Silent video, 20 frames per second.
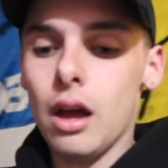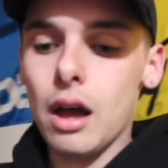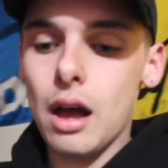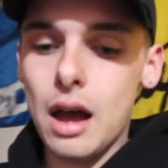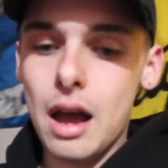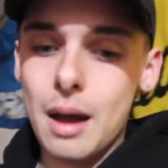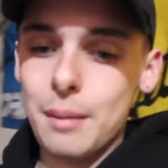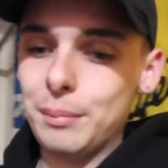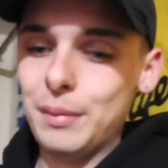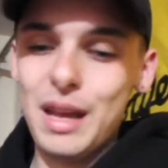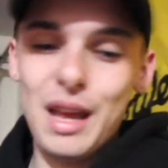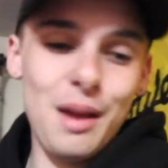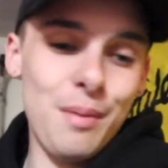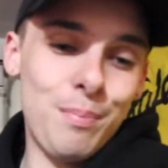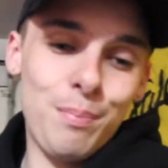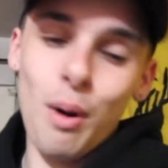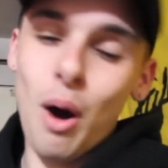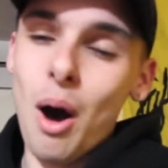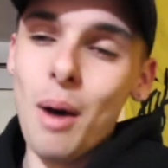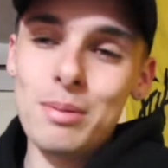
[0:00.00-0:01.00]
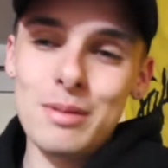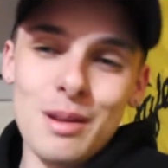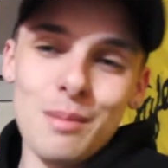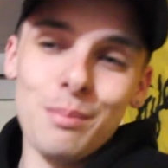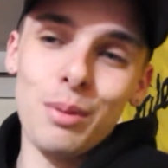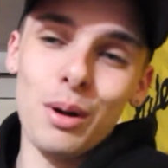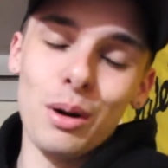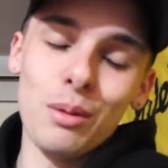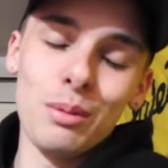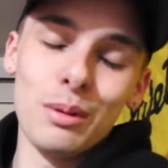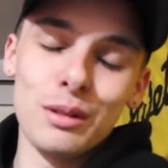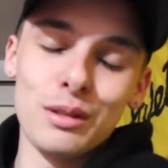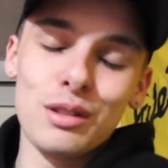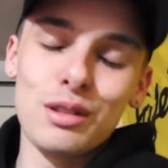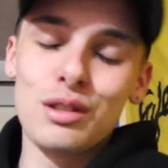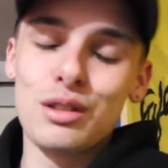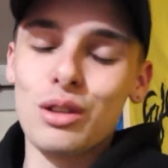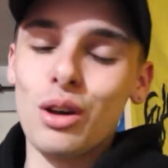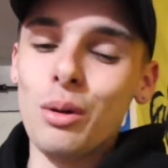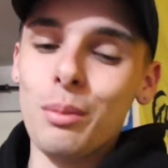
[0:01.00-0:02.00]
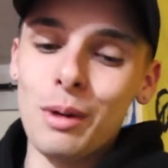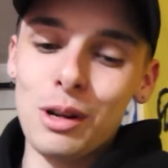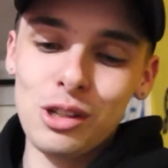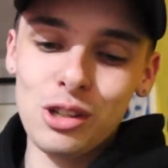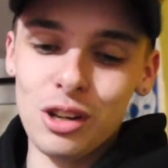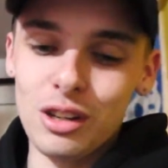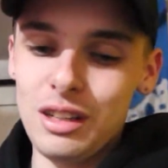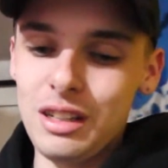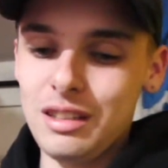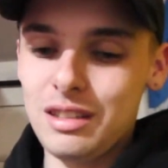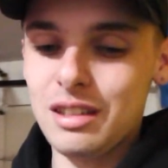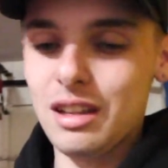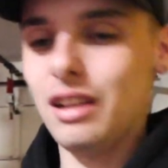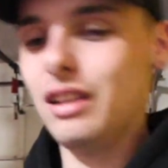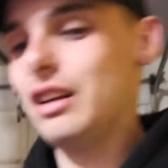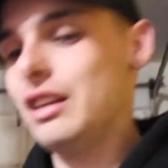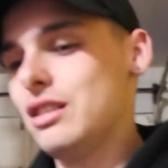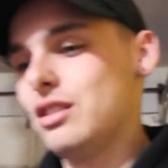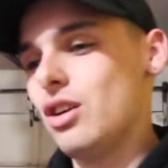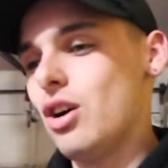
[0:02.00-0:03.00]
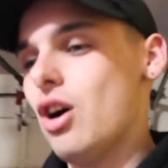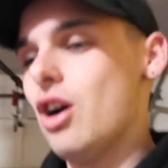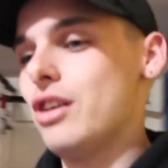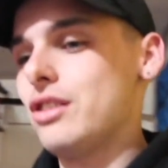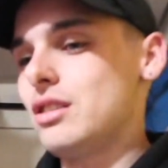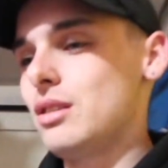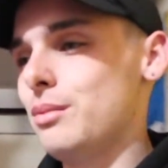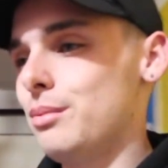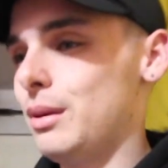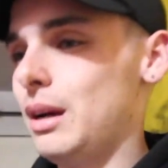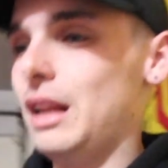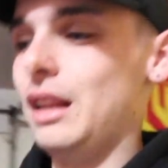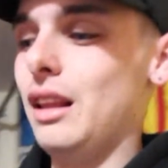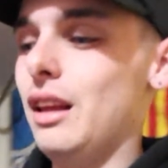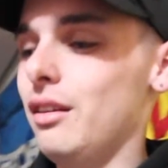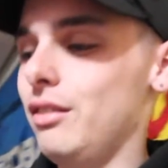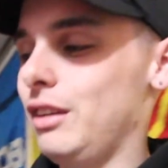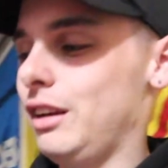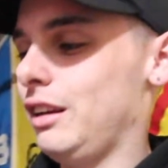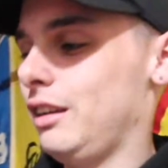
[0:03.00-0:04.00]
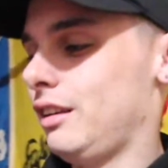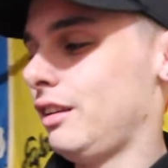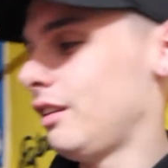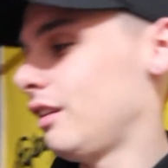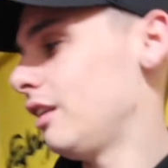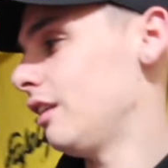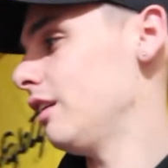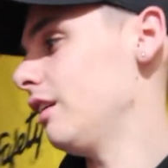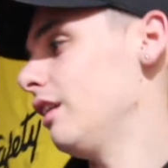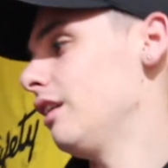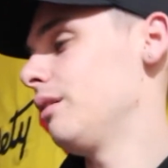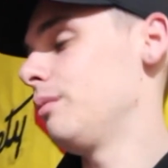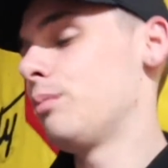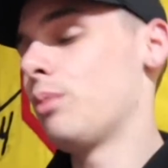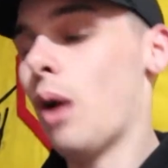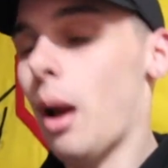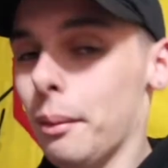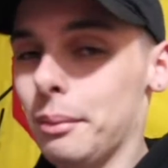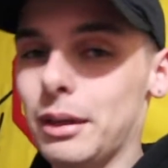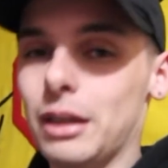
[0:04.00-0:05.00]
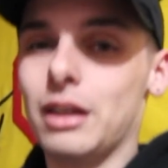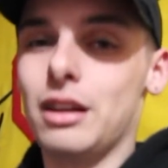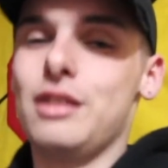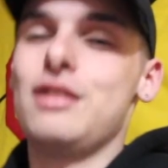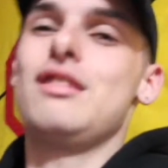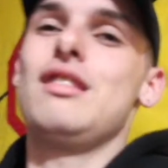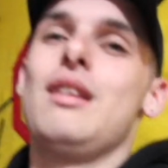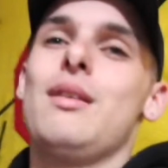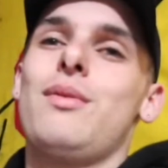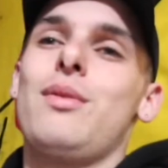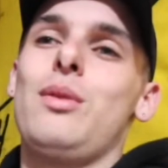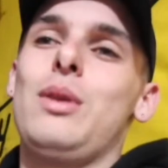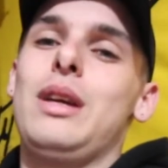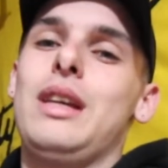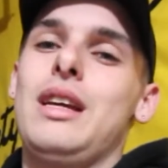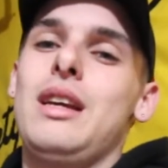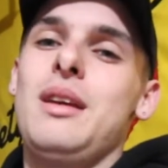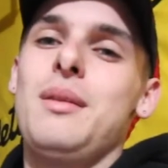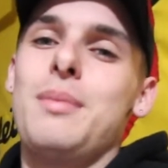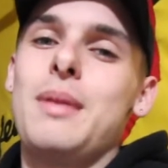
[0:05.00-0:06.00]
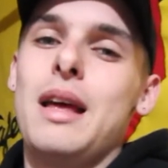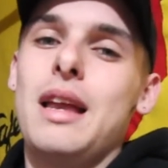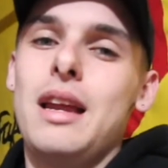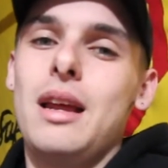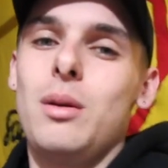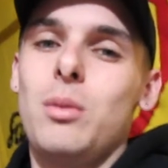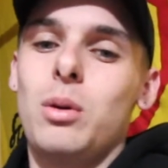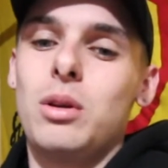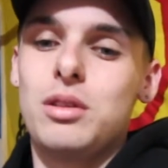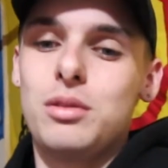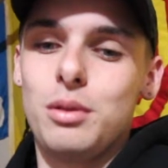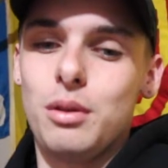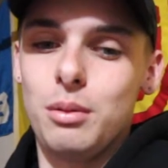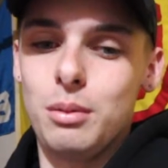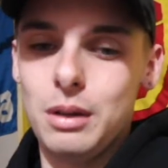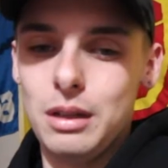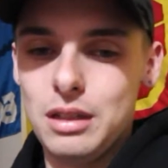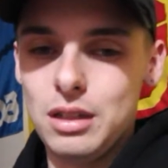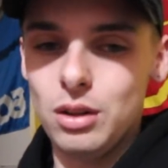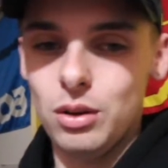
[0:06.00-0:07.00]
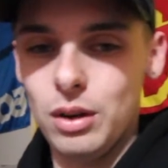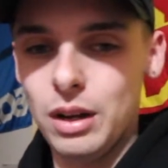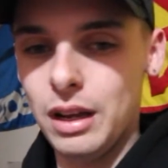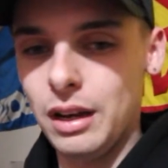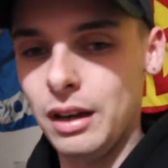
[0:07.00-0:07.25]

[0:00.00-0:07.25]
It pops and burbles so much on decel. It's awesome. I love it. Probably gonna see if we can keep that in once we retune